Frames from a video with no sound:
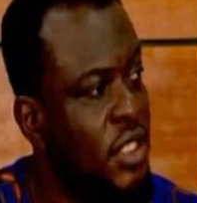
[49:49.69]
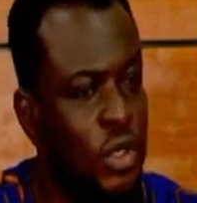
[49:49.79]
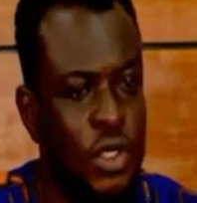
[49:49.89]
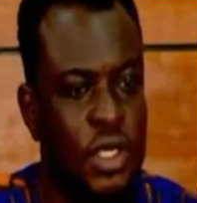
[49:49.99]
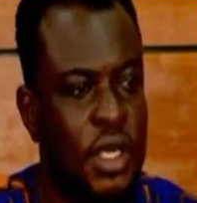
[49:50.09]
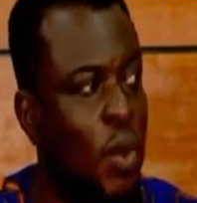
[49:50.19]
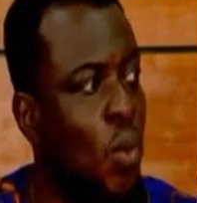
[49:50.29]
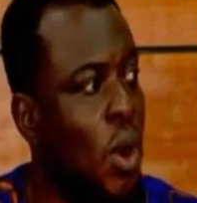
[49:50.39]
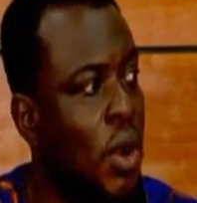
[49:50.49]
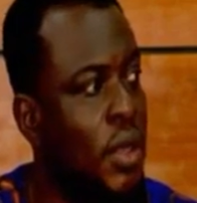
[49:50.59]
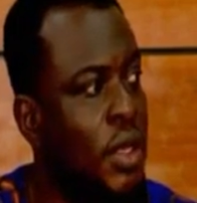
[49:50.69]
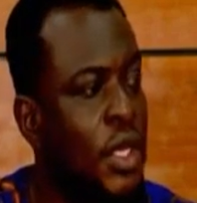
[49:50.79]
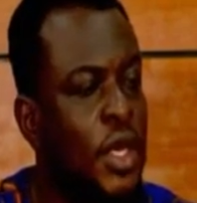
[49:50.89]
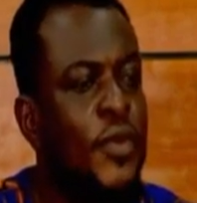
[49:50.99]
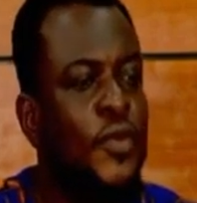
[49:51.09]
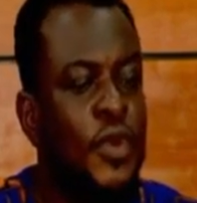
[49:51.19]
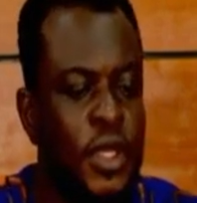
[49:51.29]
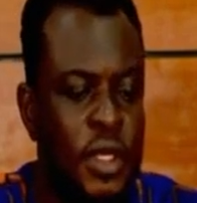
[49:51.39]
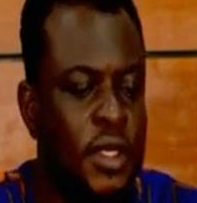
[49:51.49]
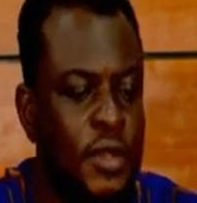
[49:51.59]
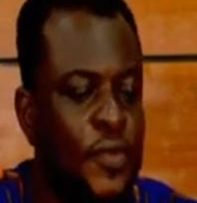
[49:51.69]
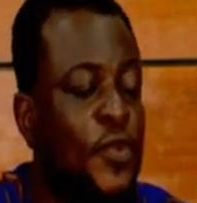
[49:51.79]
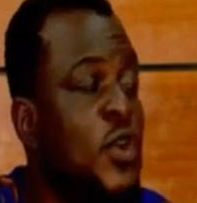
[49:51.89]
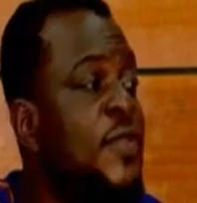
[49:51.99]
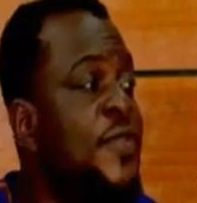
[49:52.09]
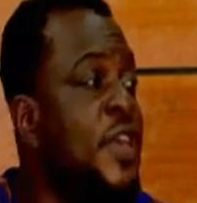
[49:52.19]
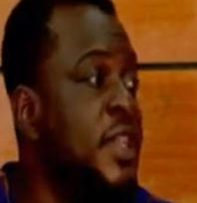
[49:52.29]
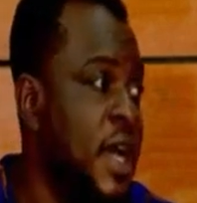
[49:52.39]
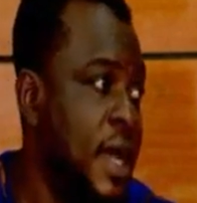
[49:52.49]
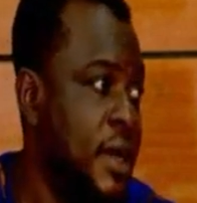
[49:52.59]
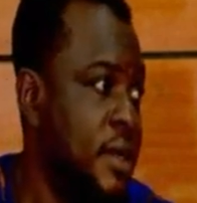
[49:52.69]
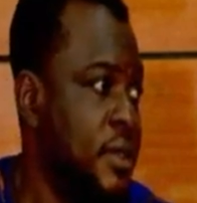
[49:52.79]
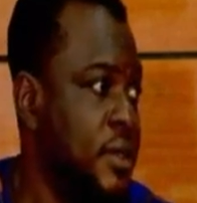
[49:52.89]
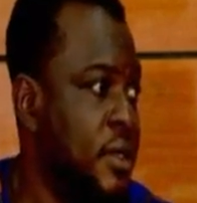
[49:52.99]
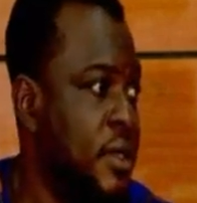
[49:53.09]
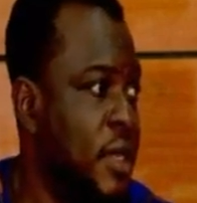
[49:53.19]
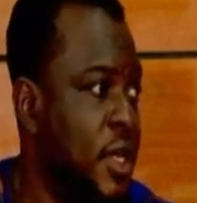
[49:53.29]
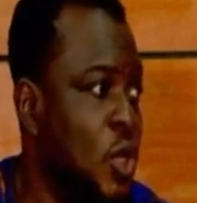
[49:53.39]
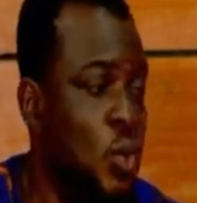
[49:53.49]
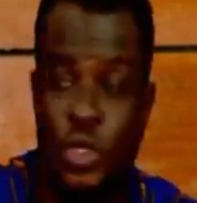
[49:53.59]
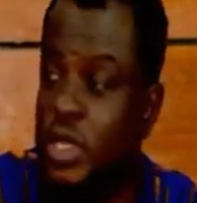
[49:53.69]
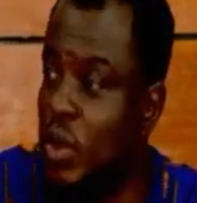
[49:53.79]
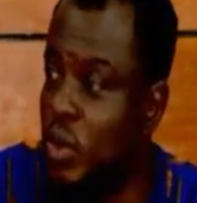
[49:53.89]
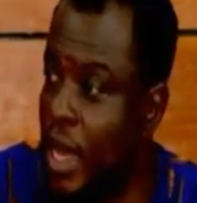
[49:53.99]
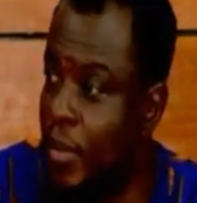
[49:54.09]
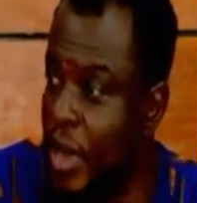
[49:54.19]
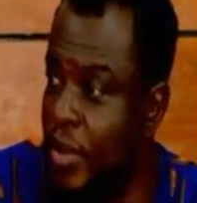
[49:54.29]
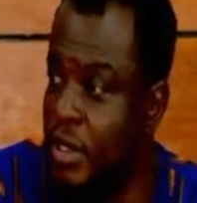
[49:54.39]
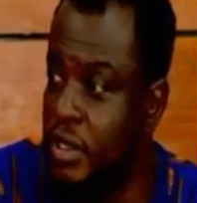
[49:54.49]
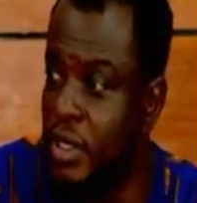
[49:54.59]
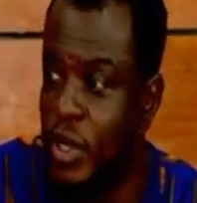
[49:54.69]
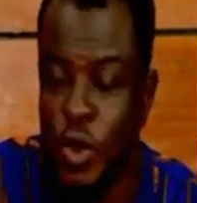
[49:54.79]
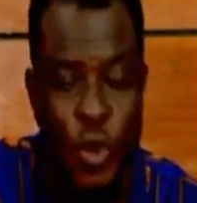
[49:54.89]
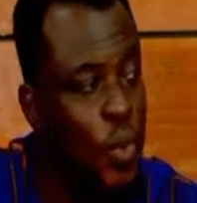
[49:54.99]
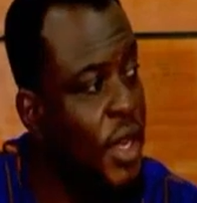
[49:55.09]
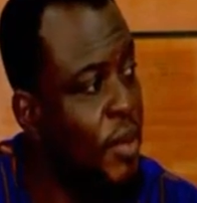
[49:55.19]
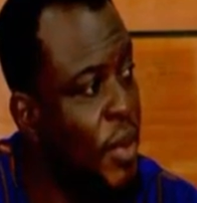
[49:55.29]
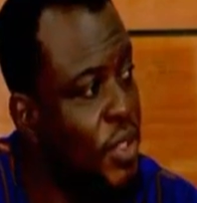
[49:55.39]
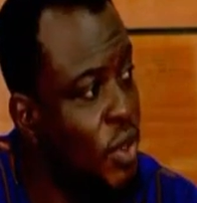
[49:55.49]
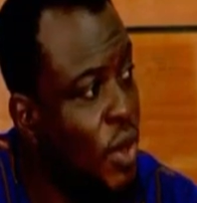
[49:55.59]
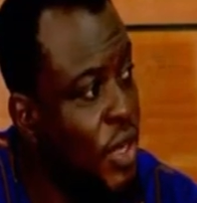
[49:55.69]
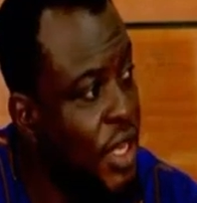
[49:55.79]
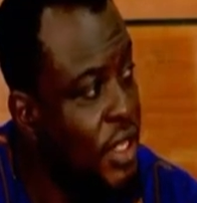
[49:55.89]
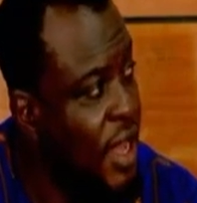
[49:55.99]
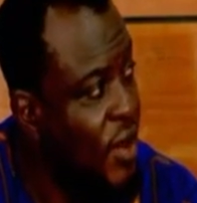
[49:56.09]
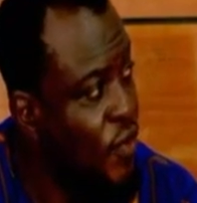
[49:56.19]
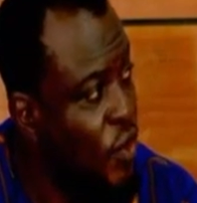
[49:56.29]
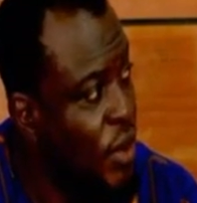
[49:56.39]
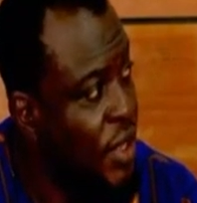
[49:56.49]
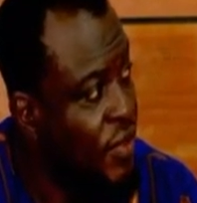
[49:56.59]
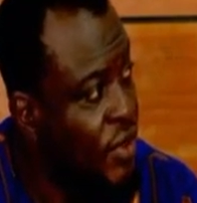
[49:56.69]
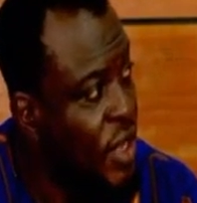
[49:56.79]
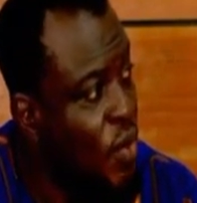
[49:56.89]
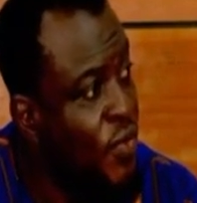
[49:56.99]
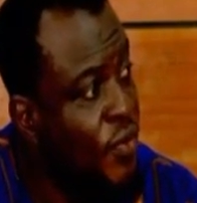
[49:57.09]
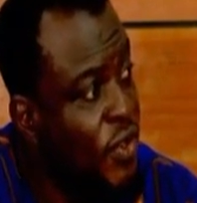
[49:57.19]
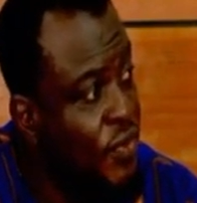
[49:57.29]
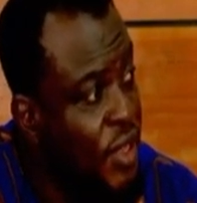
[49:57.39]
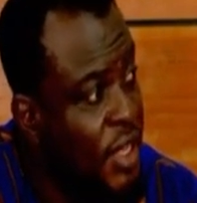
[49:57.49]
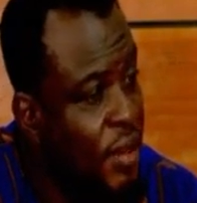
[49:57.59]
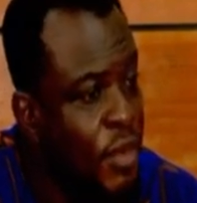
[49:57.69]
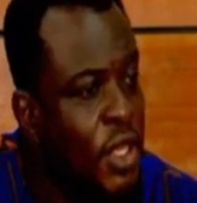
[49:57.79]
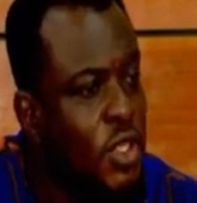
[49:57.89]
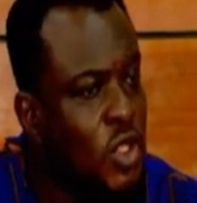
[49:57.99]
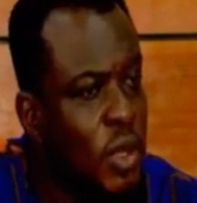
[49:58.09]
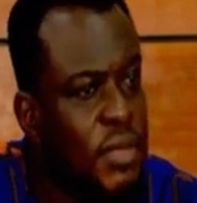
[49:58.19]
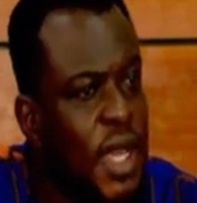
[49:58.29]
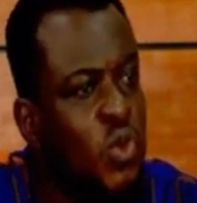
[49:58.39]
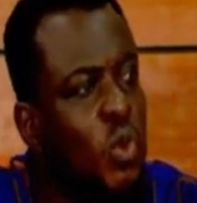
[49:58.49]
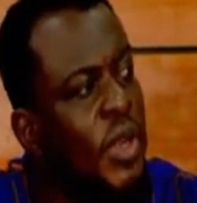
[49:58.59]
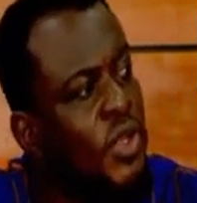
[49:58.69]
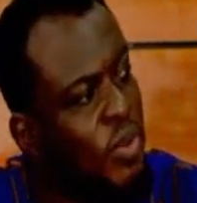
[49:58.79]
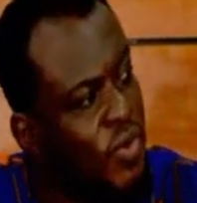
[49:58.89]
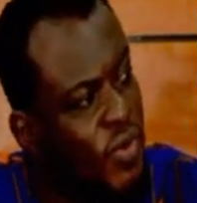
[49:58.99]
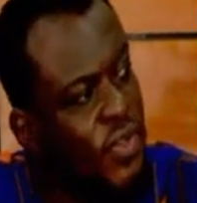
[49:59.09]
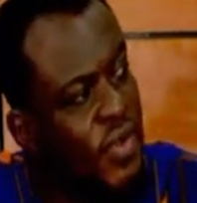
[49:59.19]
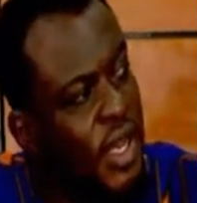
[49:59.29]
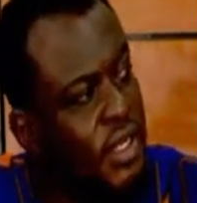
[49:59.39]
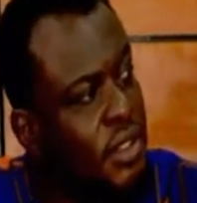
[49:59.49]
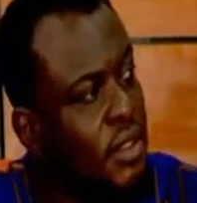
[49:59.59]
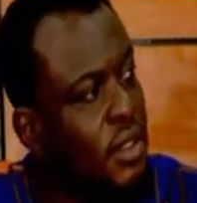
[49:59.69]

She can walk. Force feed her. You know, we do that with our babies. When the babies don't want to eat the kind of food we want to give to them, we force feed them. Sometimes women need to be force fed.